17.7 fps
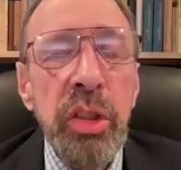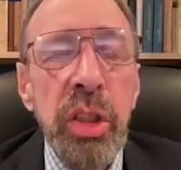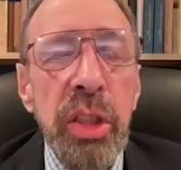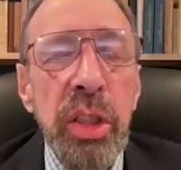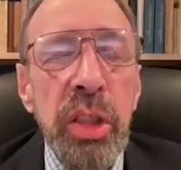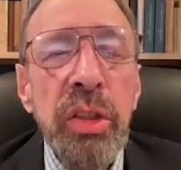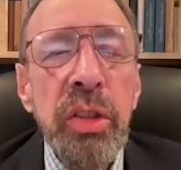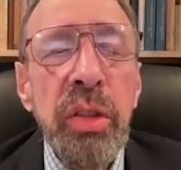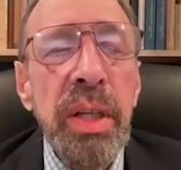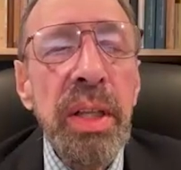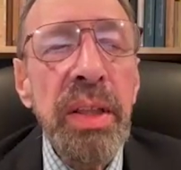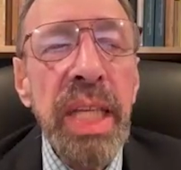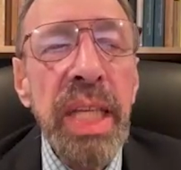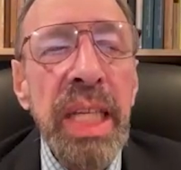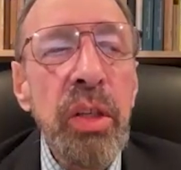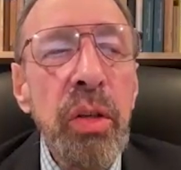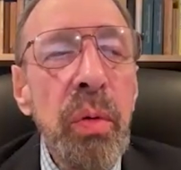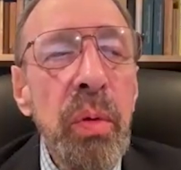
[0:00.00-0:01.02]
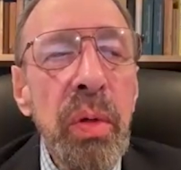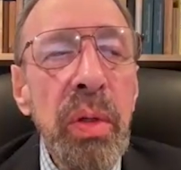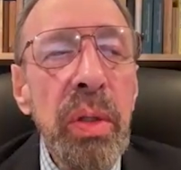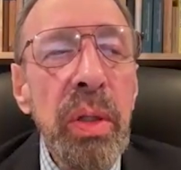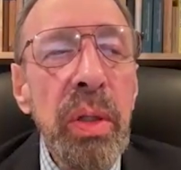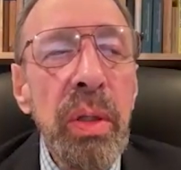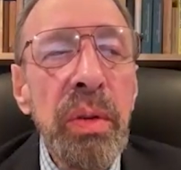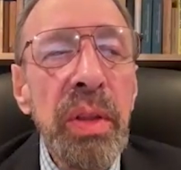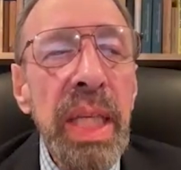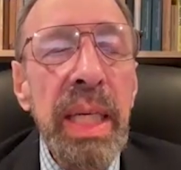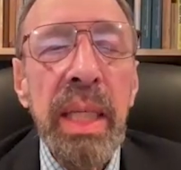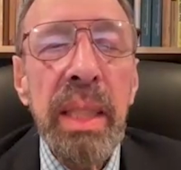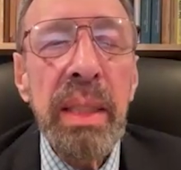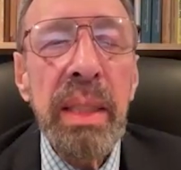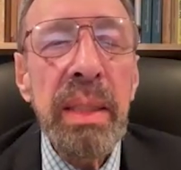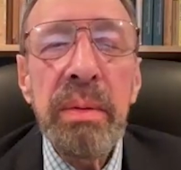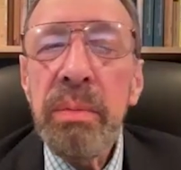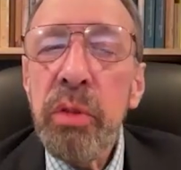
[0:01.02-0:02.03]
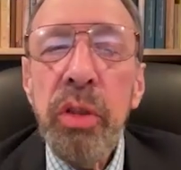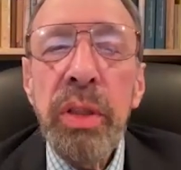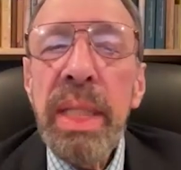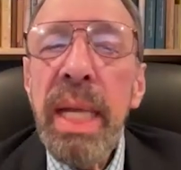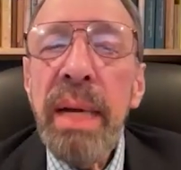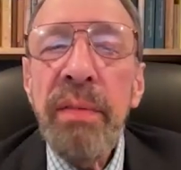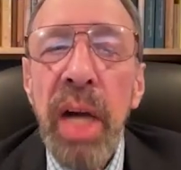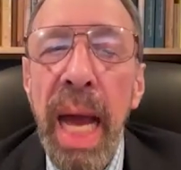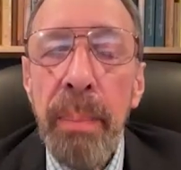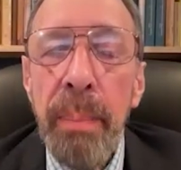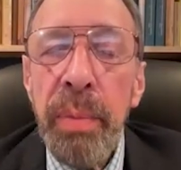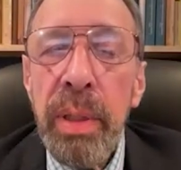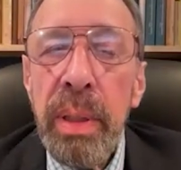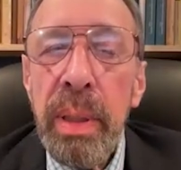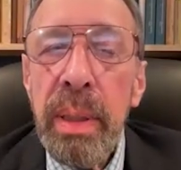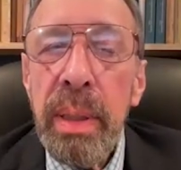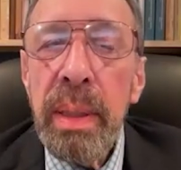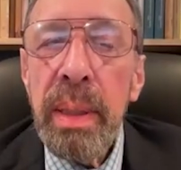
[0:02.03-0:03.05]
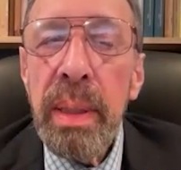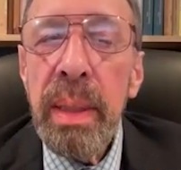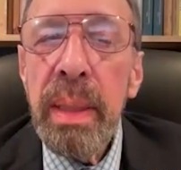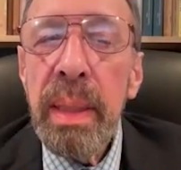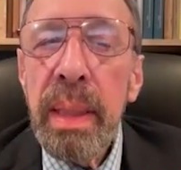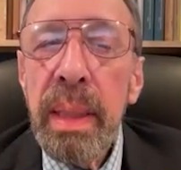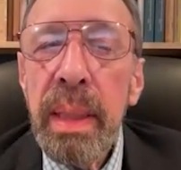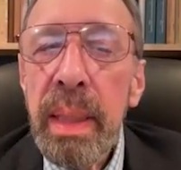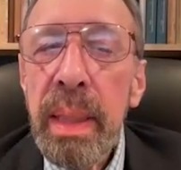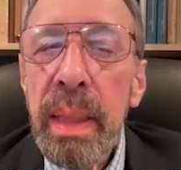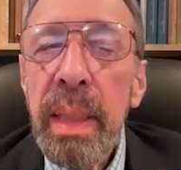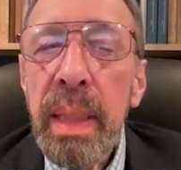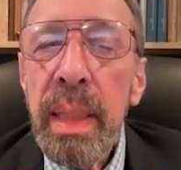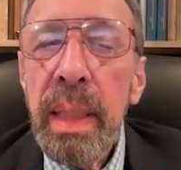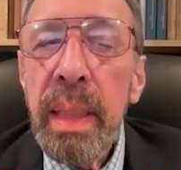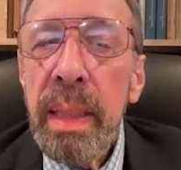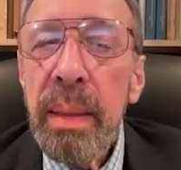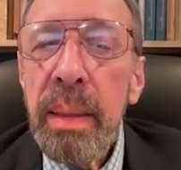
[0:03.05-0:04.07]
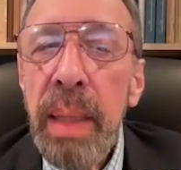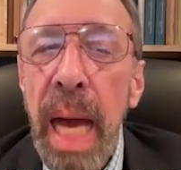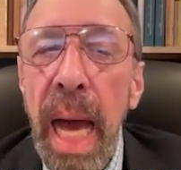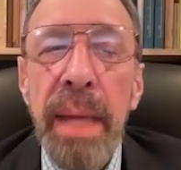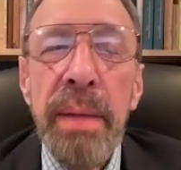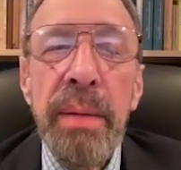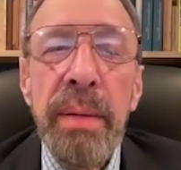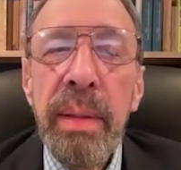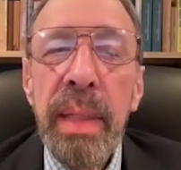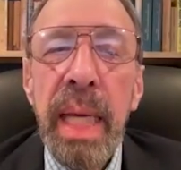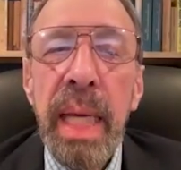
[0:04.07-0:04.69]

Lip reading: it's just the sort of thing you think could never happen. And